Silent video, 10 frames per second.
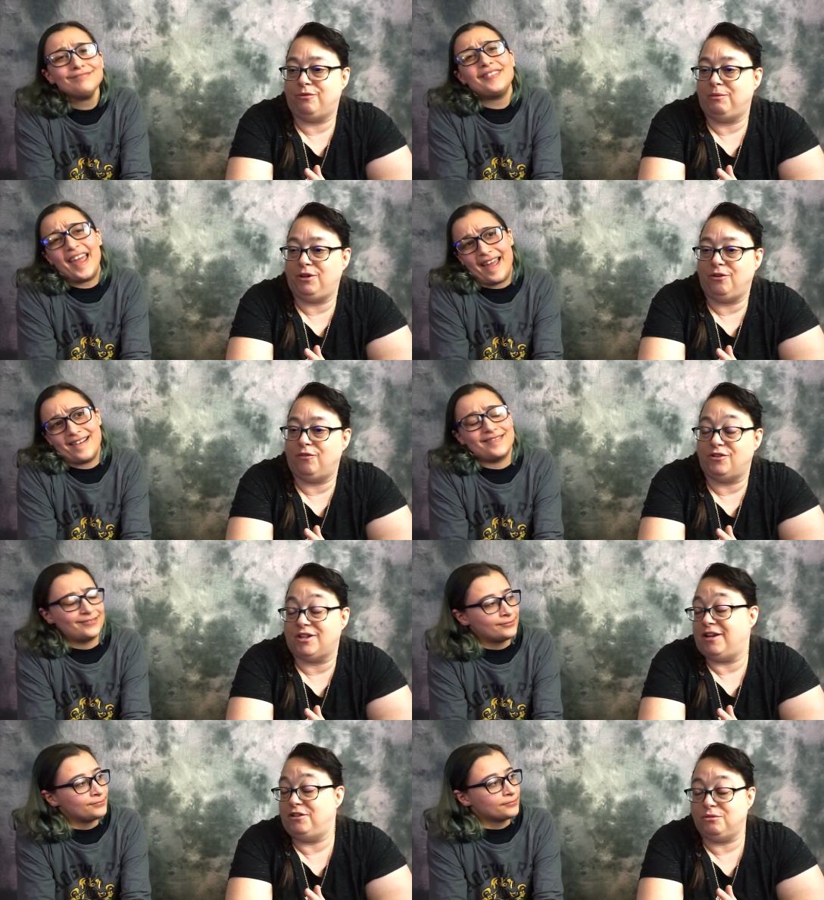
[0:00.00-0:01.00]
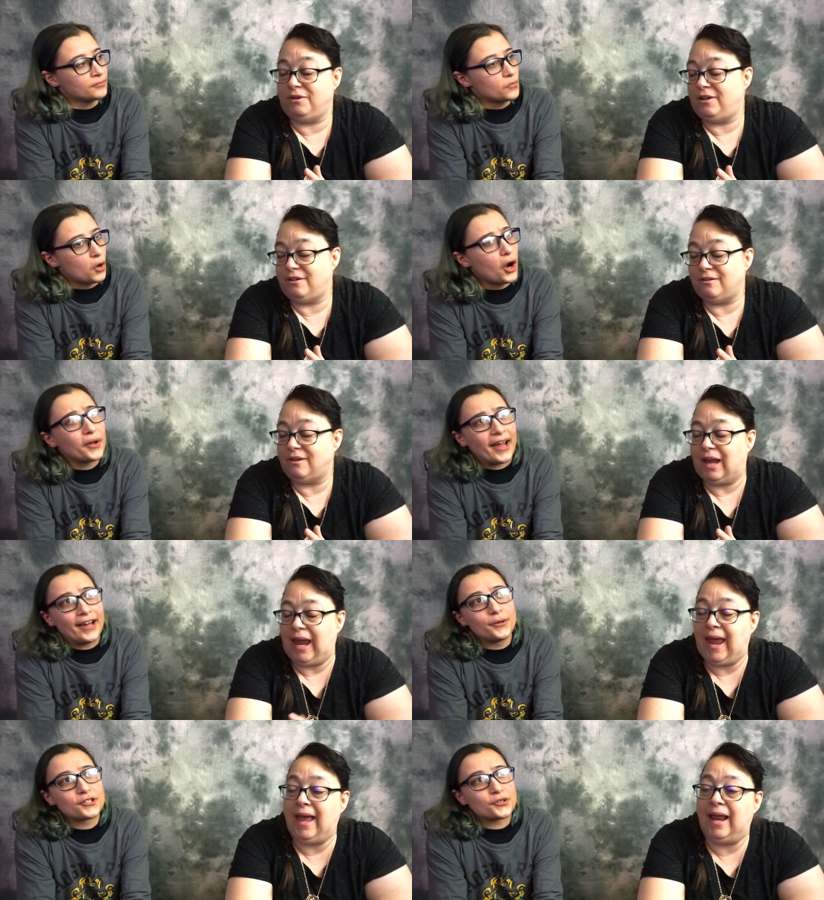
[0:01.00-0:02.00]
Speaker 1: the yeah. universe, I enjoyed it. Oh yeah, it
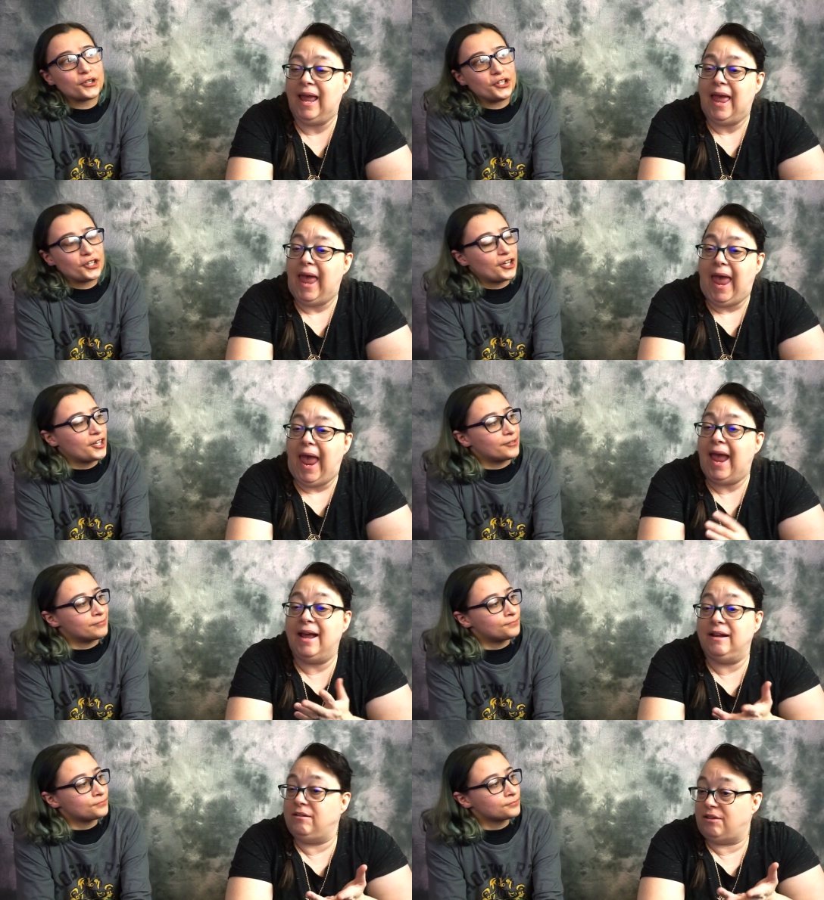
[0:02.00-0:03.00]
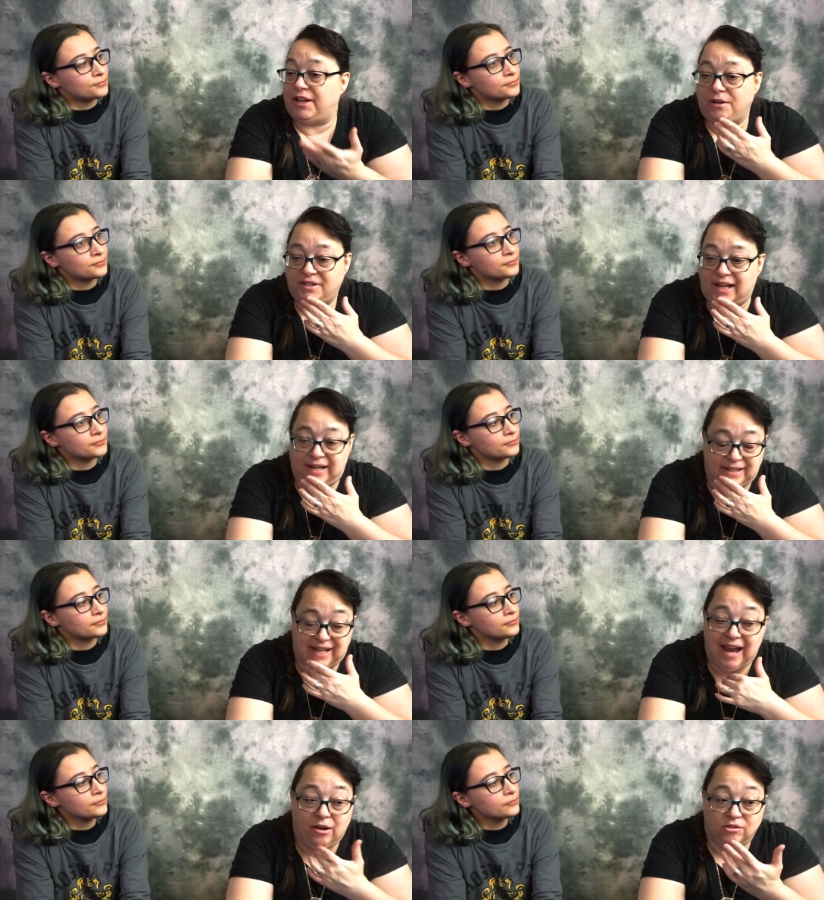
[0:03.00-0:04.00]
and, was really good. And like you said, his
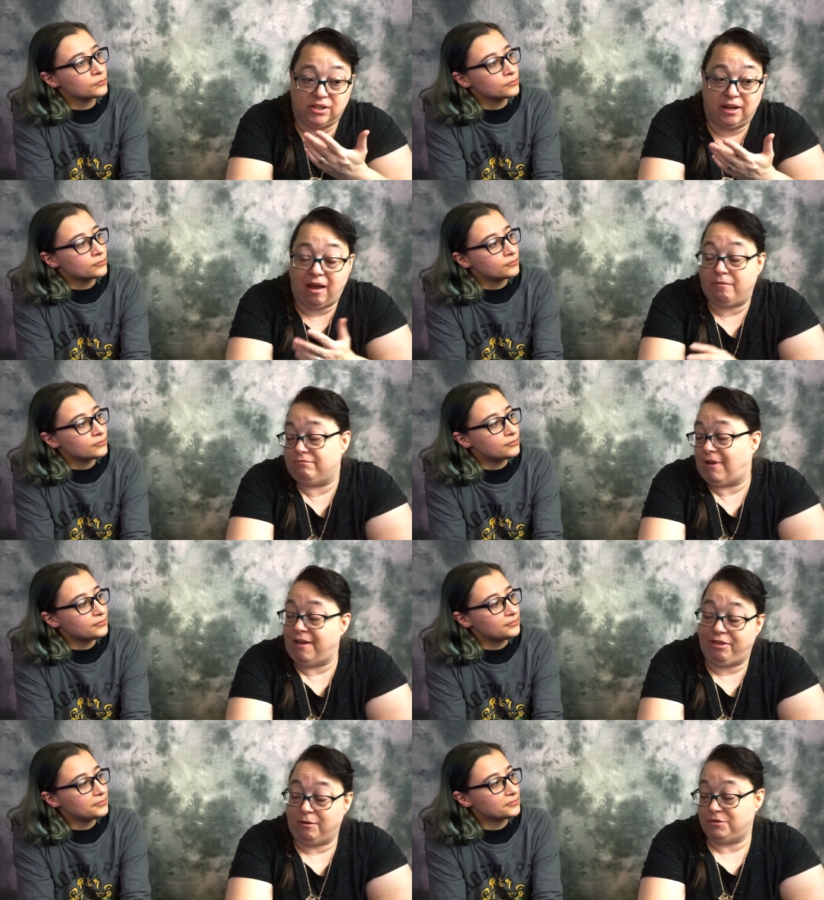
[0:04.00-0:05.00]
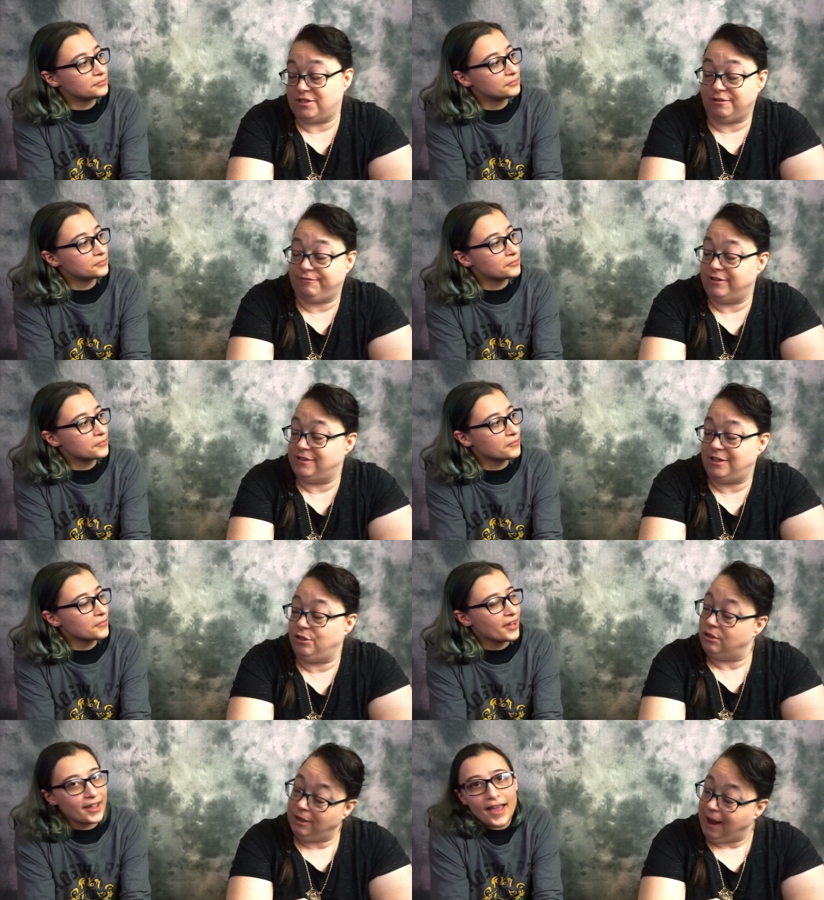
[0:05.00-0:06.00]
house, yeah. I thought it was just a fun scene to
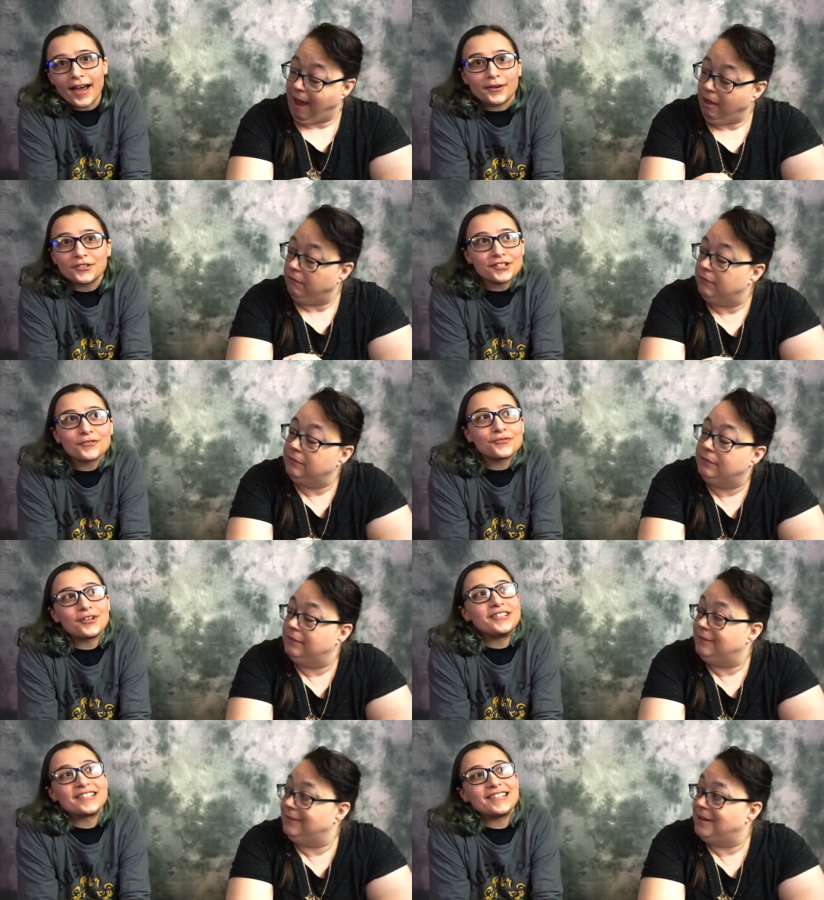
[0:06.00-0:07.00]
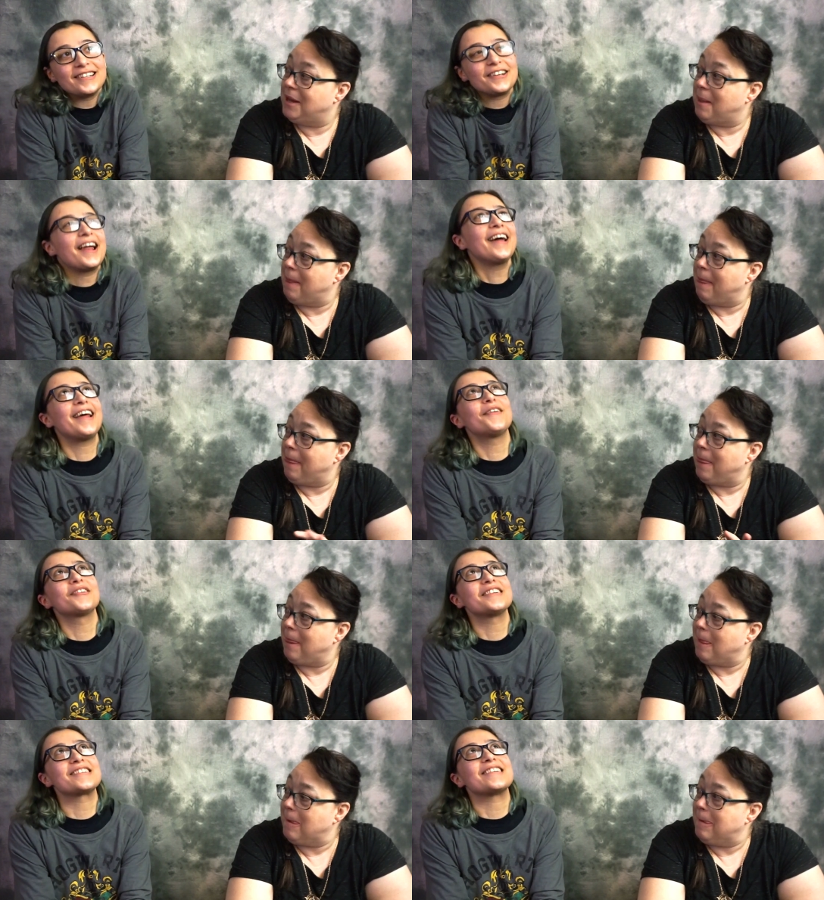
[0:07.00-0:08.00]
look at.
Speaker 2: Yeah, it was just a fun scene. Not
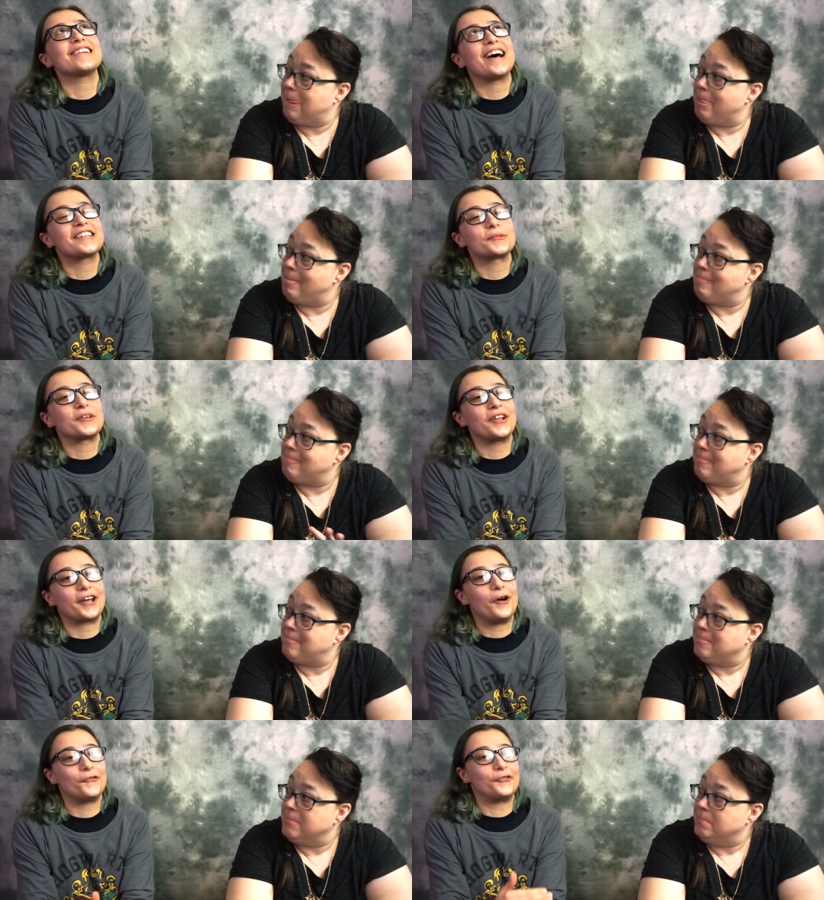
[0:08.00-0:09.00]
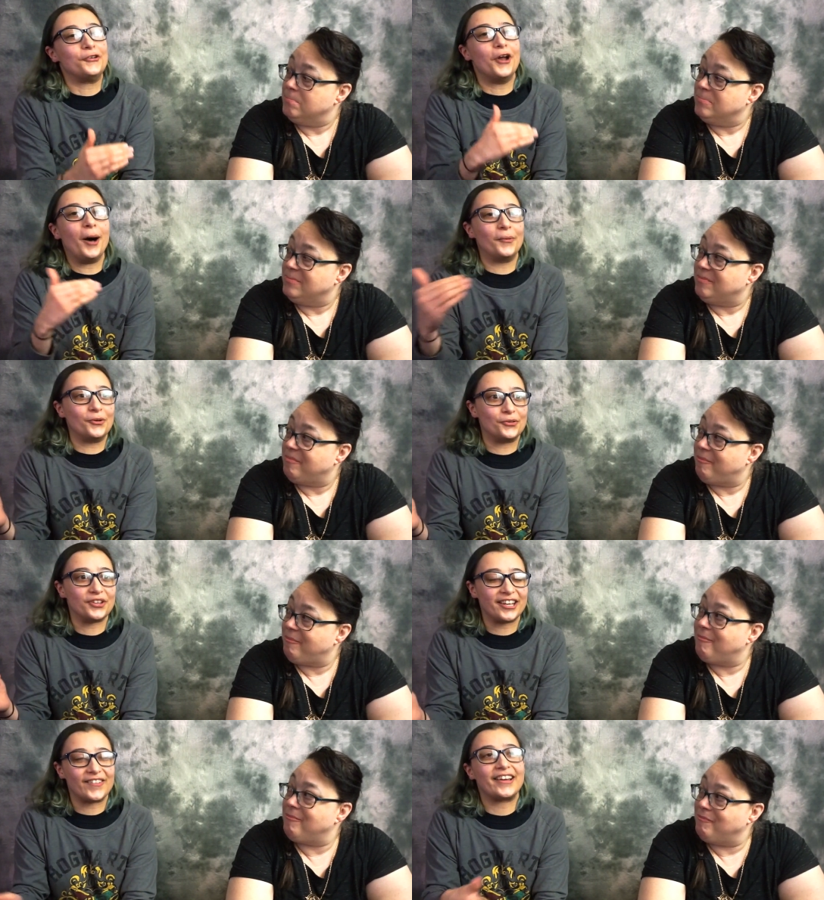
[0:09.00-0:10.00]
every scene has to be like a phenomenal
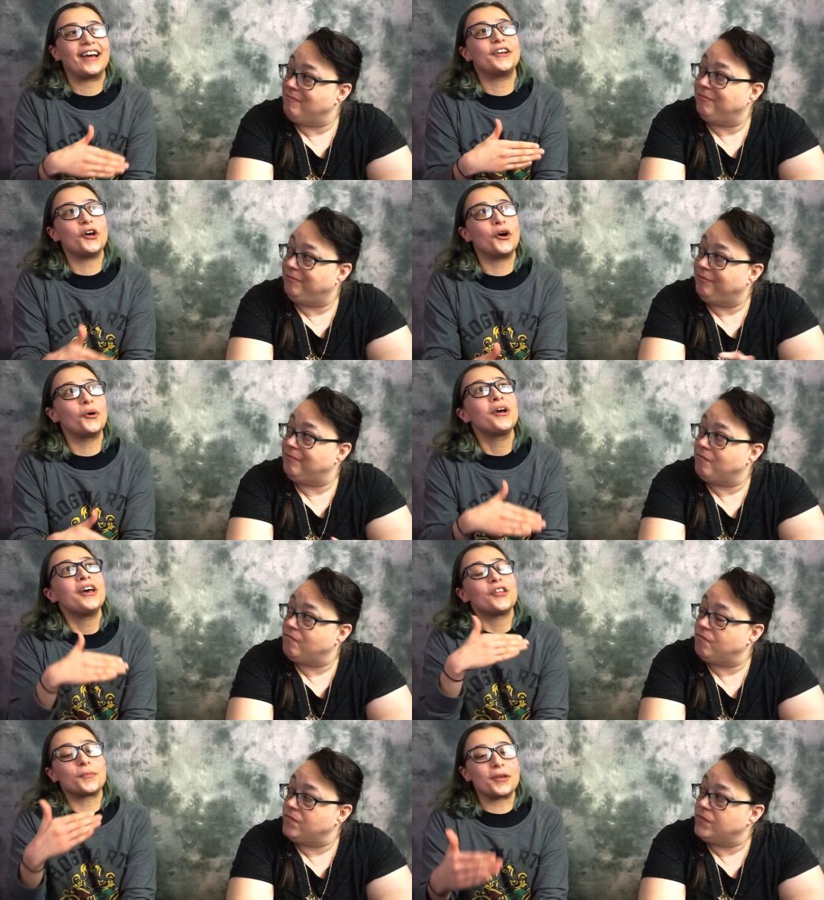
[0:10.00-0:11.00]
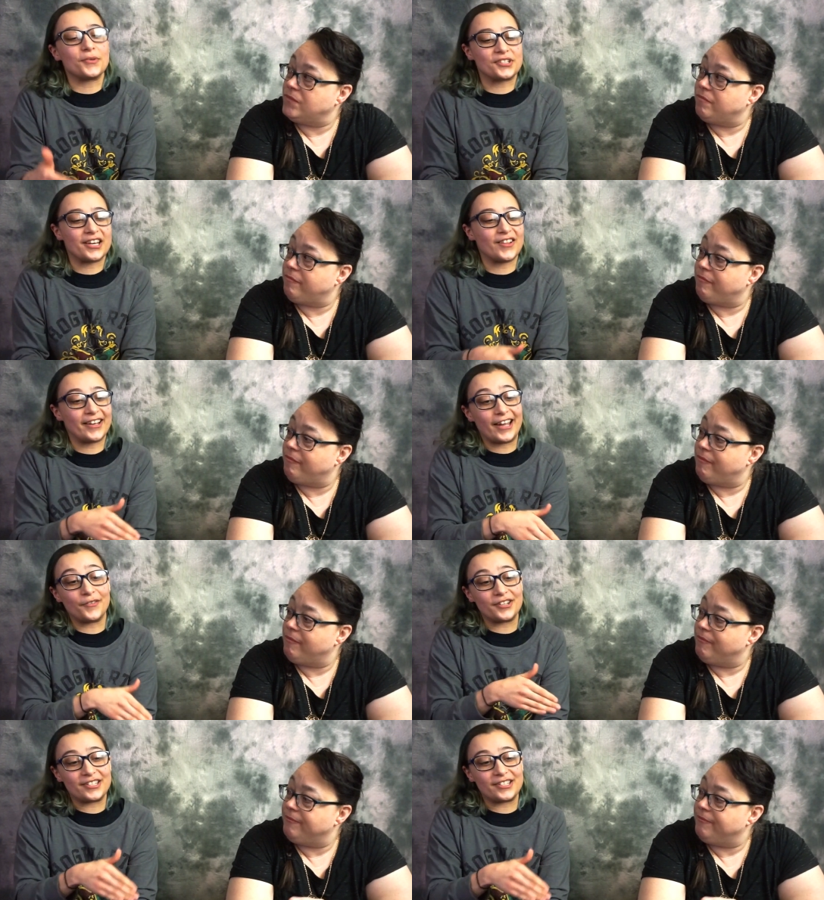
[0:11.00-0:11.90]
thing. Like I know that people say like every